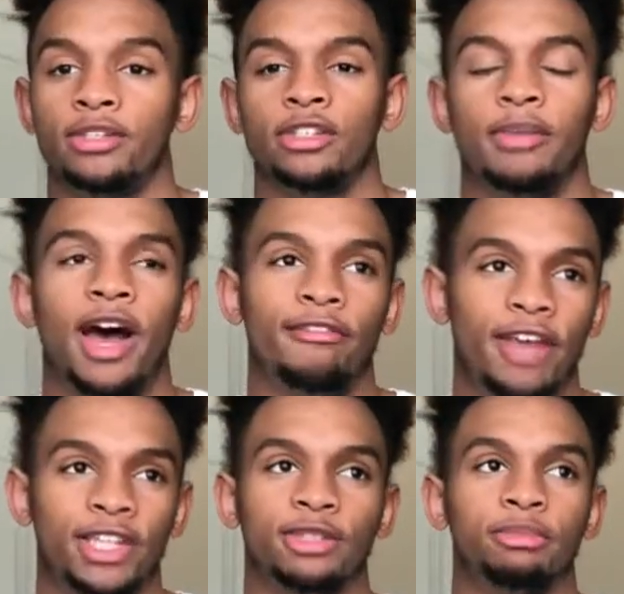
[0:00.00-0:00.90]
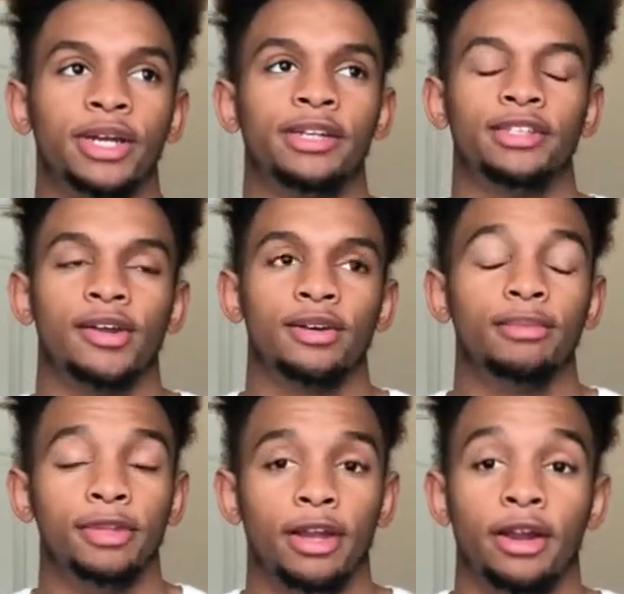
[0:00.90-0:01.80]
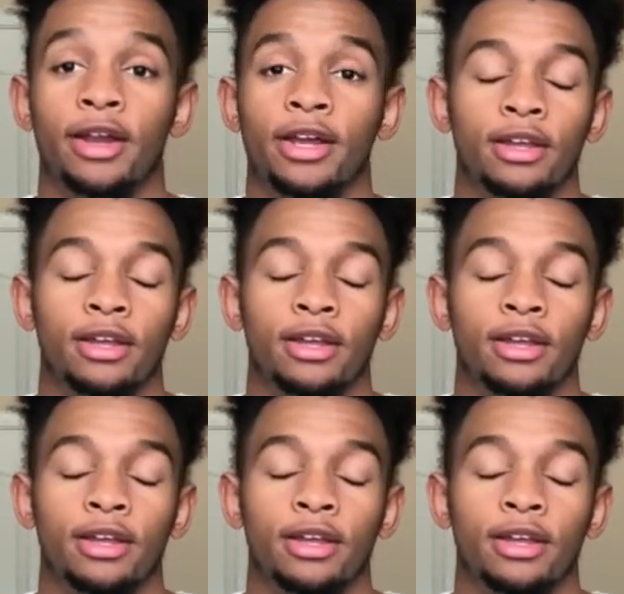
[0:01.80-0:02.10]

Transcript: Some high fashion brands that are up there.